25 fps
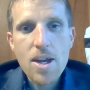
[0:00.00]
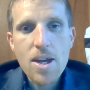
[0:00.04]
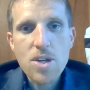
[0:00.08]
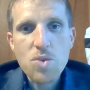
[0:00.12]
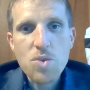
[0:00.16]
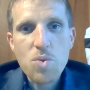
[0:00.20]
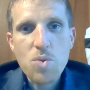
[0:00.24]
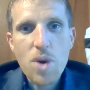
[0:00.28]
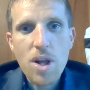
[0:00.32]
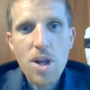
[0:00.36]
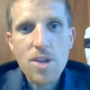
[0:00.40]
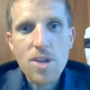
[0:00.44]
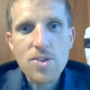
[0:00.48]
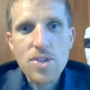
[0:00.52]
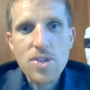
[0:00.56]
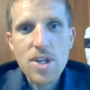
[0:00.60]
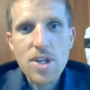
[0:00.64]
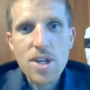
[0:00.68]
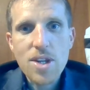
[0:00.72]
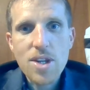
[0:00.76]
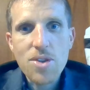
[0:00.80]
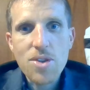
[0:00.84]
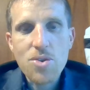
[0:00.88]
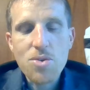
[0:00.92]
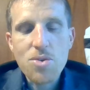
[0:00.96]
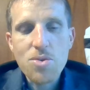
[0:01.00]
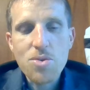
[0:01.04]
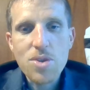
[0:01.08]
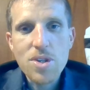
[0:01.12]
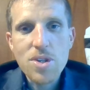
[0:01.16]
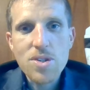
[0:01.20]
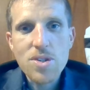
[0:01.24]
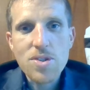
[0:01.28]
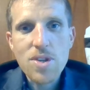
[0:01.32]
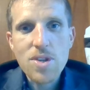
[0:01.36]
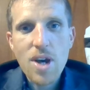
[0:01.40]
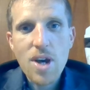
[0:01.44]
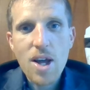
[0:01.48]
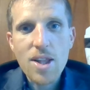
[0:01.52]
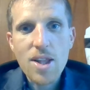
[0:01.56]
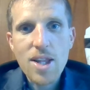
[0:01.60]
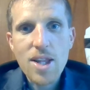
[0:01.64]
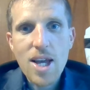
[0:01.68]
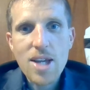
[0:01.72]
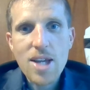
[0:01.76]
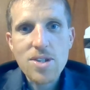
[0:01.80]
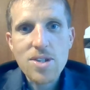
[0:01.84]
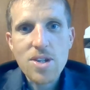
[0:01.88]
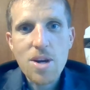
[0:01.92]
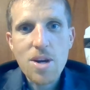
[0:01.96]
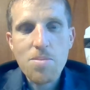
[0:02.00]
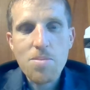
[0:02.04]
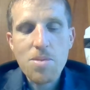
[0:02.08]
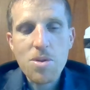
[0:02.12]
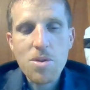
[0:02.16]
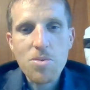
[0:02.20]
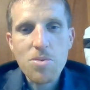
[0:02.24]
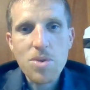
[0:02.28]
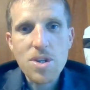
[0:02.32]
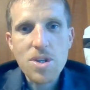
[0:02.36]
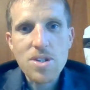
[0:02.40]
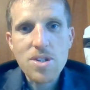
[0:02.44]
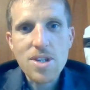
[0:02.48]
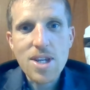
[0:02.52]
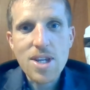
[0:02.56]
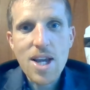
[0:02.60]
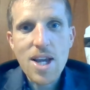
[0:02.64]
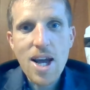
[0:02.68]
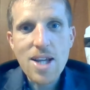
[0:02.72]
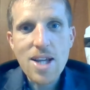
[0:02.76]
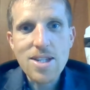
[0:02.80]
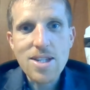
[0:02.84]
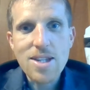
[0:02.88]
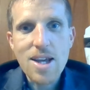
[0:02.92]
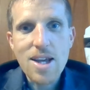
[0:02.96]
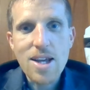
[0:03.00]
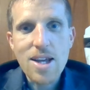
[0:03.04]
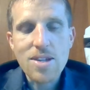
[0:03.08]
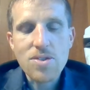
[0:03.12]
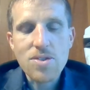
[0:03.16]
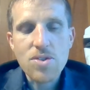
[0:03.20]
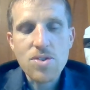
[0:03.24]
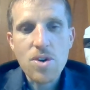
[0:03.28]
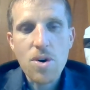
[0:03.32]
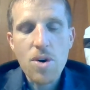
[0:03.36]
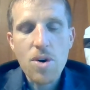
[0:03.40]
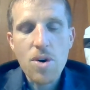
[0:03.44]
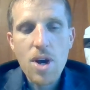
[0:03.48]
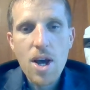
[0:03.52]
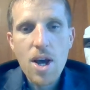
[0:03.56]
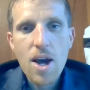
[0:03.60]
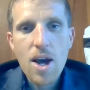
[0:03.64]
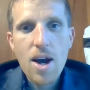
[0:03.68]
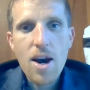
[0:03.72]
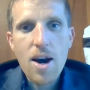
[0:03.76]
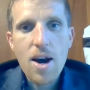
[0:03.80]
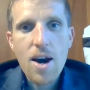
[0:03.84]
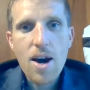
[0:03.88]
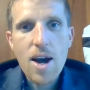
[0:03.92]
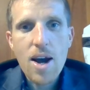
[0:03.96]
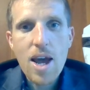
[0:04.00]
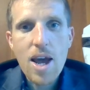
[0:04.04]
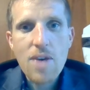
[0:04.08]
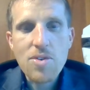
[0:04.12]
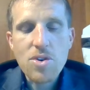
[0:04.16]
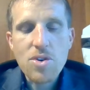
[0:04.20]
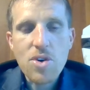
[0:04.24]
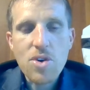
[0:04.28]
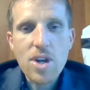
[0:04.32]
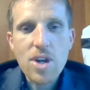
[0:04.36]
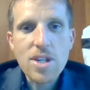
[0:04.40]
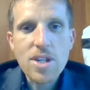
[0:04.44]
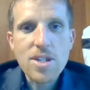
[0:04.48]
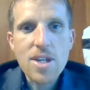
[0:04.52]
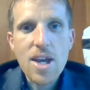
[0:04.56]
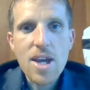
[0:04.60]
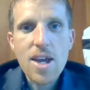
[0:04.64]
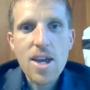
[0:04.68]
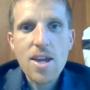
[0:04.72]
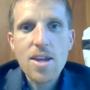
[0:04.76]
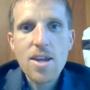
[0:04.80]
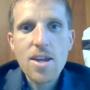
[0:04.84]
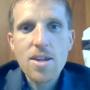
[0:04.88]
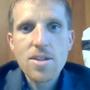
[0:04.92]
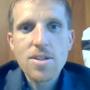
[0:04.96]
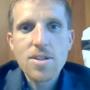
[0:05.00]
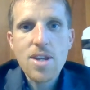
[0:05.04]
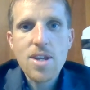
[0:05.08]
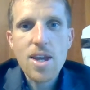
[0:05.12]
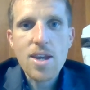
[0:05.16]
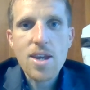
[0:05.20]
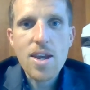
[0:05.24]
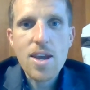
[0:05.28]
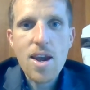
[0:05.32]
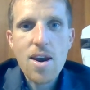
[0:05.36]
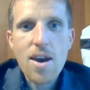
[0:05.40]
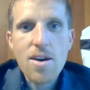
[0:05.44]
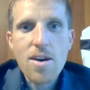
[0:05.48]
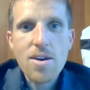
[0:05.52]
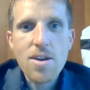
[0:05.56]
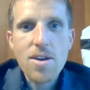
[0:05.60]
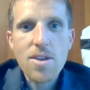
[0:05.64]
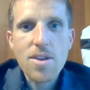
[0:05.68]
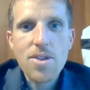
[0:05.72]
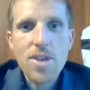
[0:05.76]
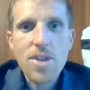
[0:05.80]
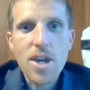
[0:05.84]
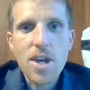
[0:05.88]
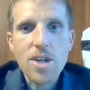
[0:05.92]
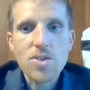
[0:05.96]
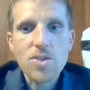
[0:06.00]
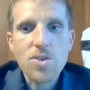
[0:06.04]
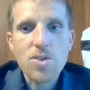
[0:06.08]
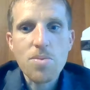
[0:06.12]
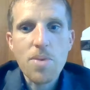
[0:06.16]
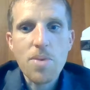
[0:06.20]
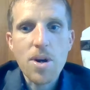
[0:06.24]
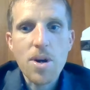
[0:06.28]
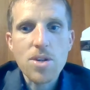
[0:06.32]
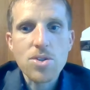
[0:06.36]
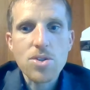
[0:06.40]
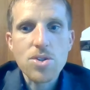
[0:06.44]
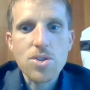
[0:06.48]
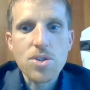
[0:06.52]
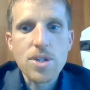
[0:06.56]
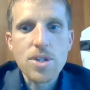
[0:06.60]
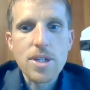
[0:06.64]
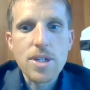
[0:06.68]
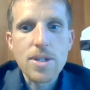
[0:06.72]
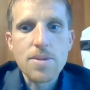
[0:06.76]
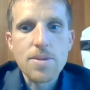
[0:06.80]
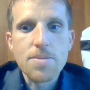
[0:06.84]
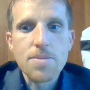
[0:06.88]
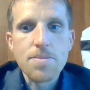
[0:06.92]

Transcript: as well as getting through these last couple of weeks of content. So have a great day. Take care. Thanks so much.